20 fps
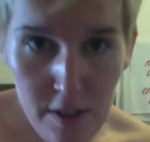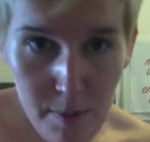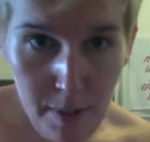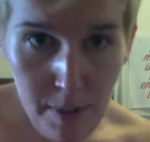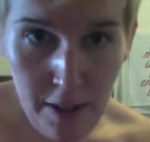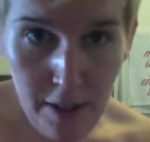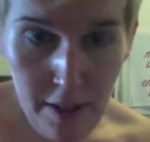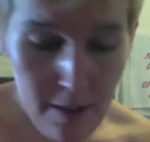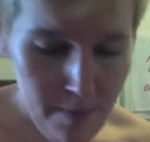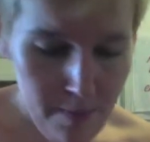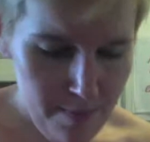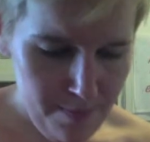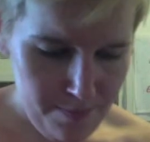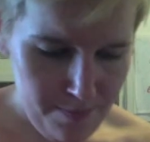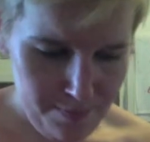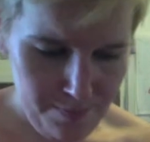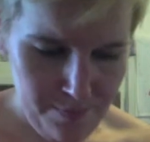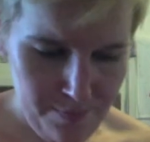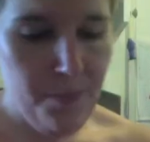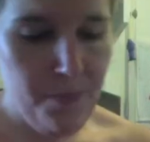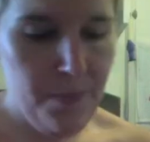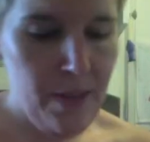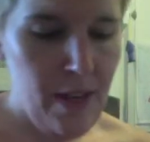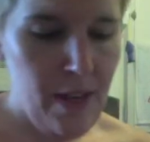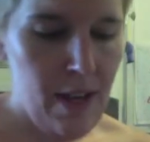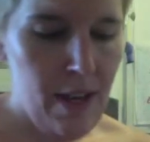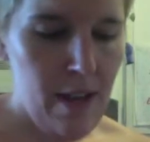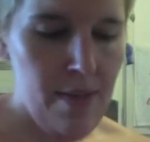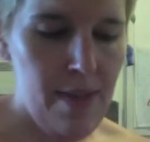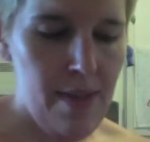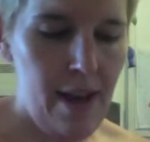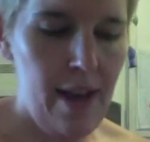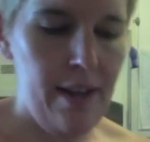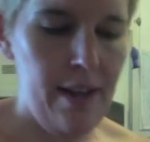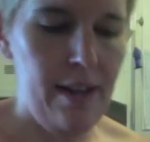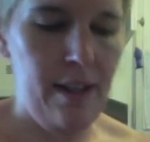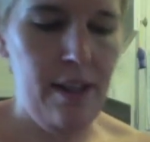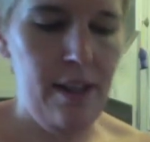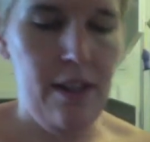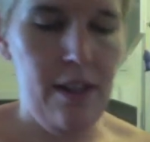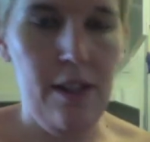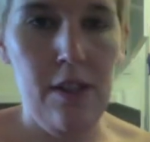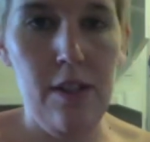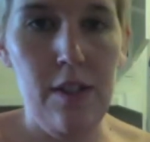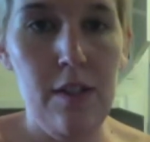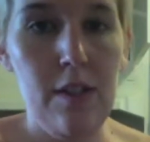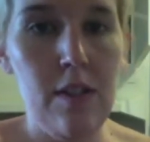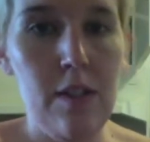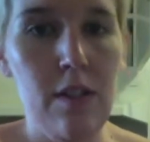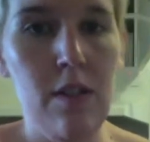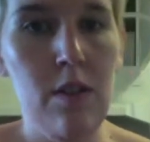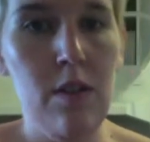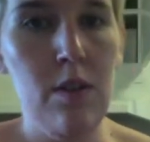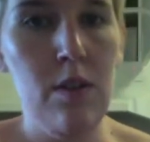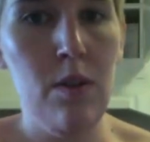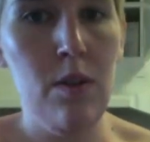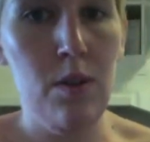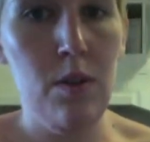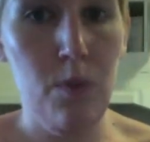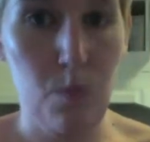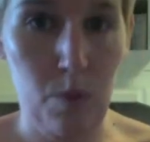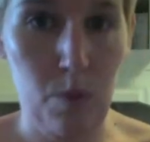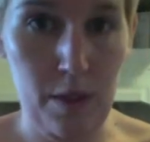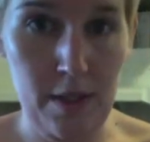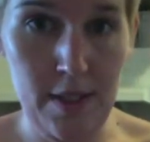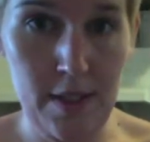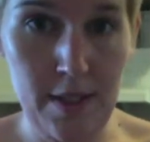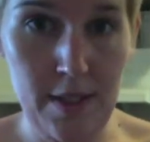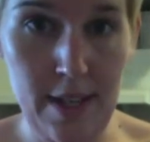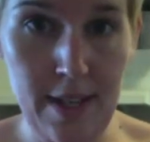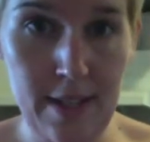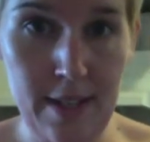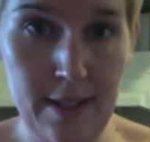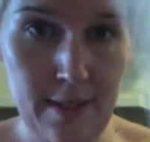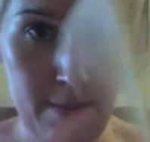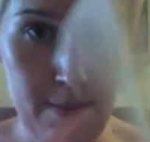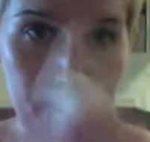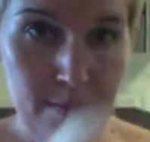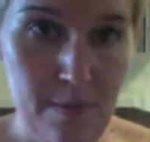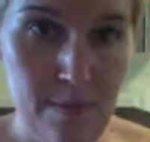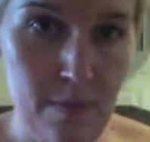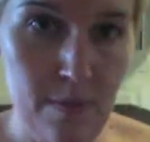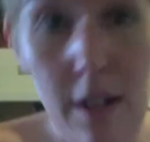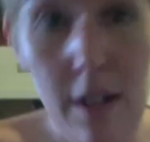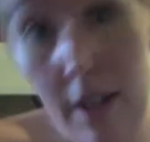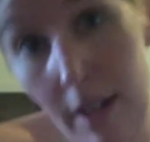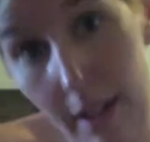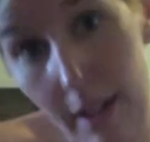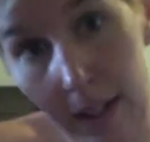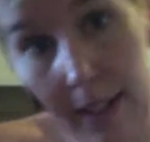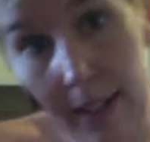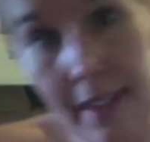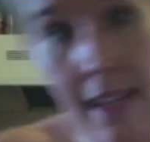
butter. That is 1 stick. Get